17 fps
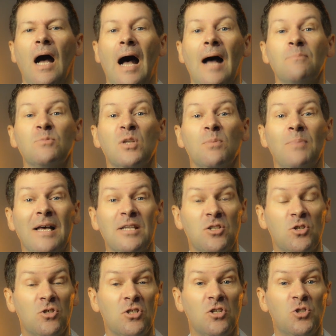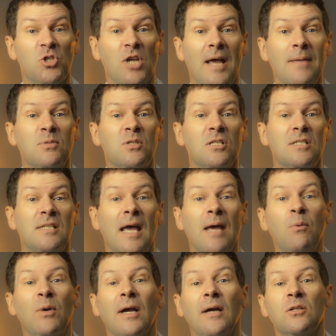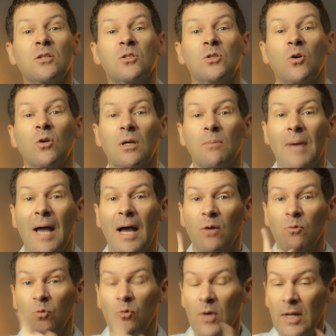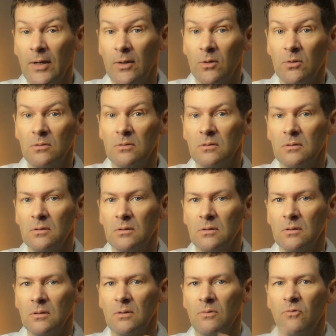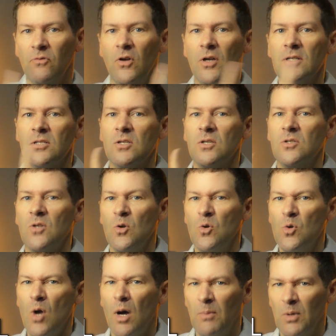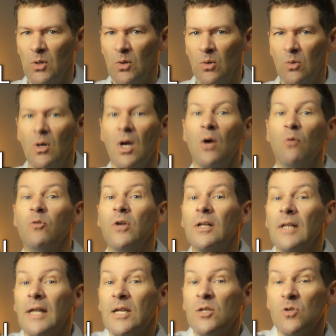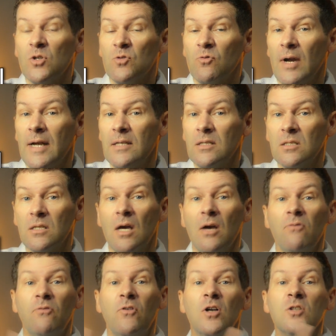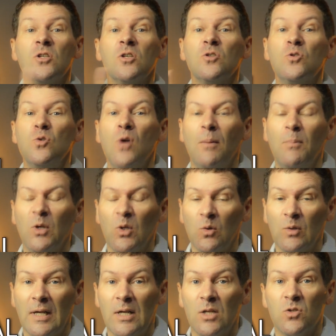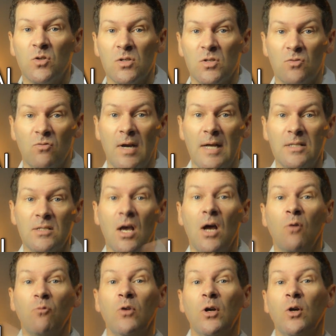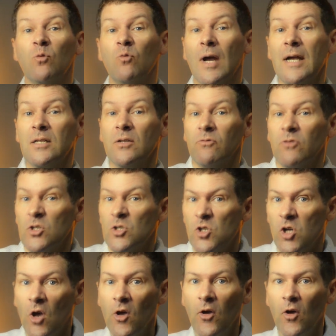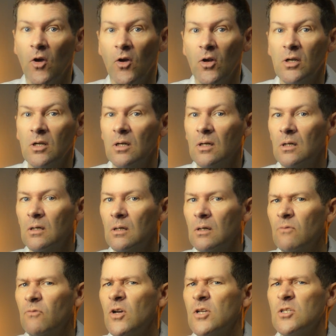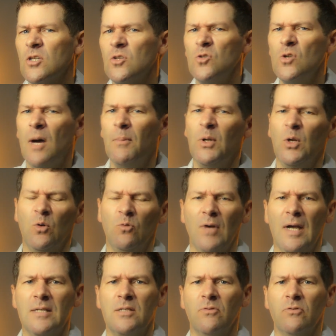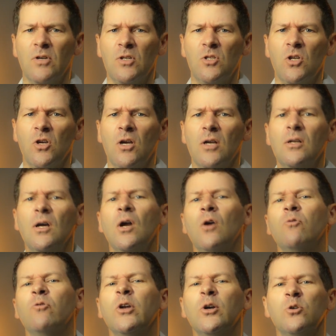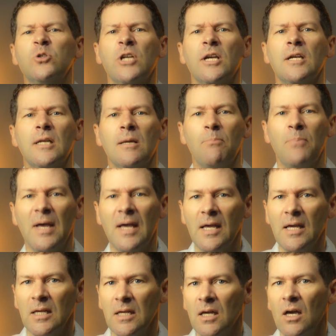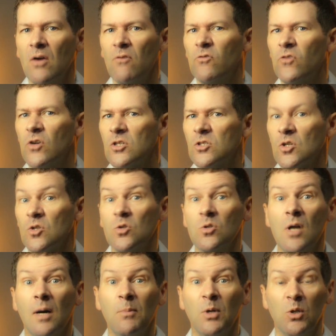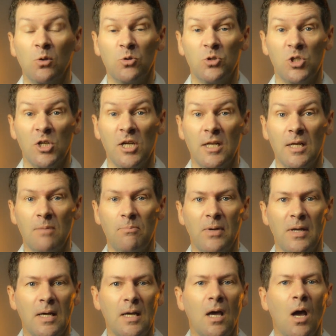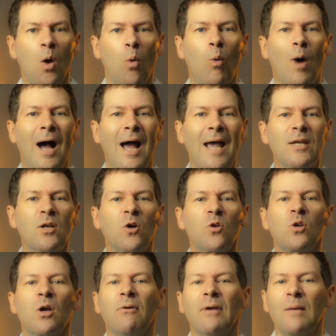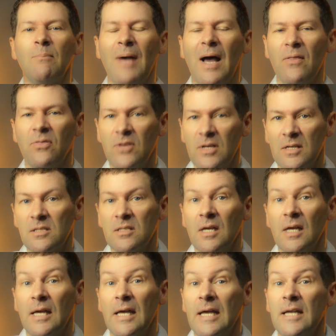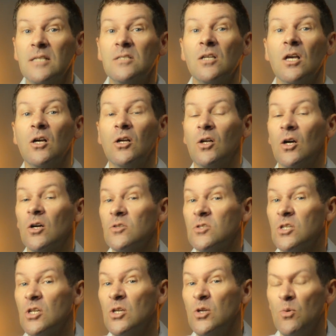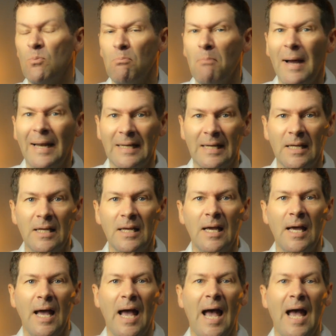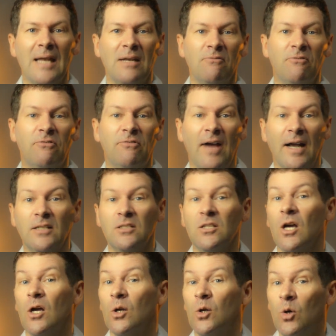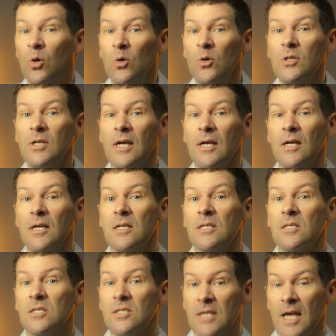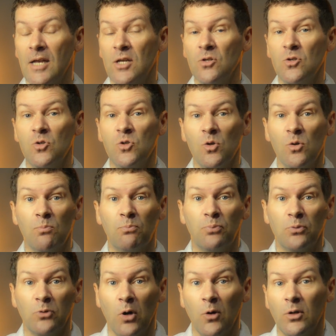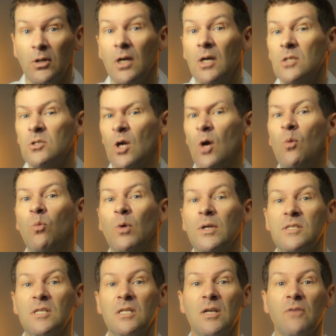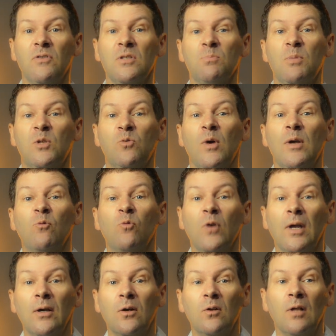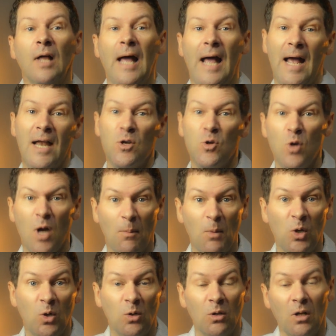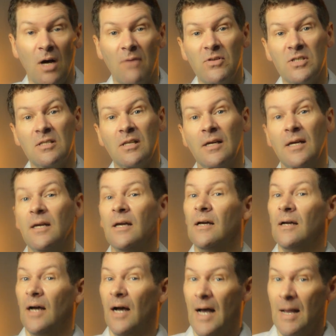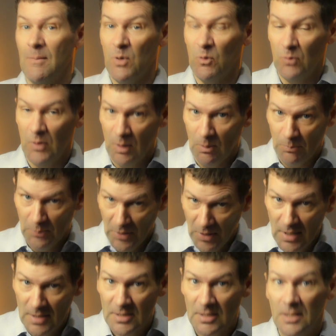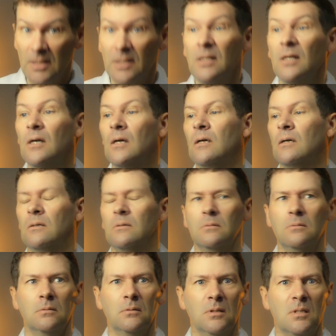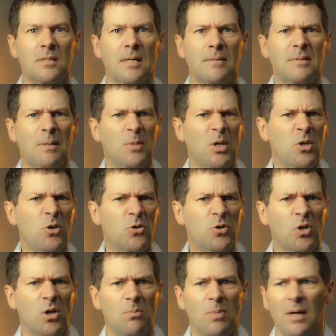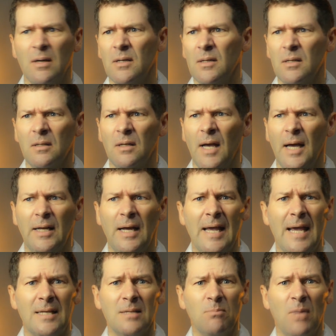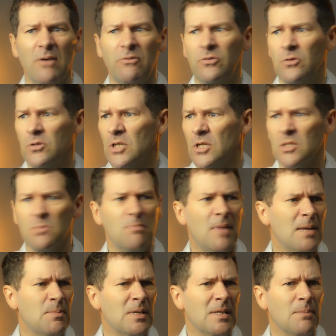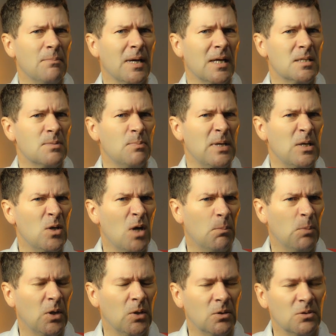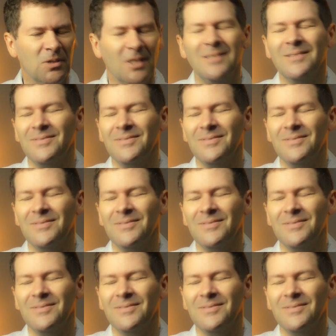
I'm Sebastian St. James. Today we're going to talk about real versus nominal. Real interest rates versus nominal interest rates. Real rate of return versus nominal rate of return. Real GDP versus nominal GDP. Why not knowing about this is costing you money and in fact could send you broke. So what's the difference between real and nominal? Obviously, I'm a real person, except I'm a YouTuber and I edit my footage. Maybe that makes me nominal.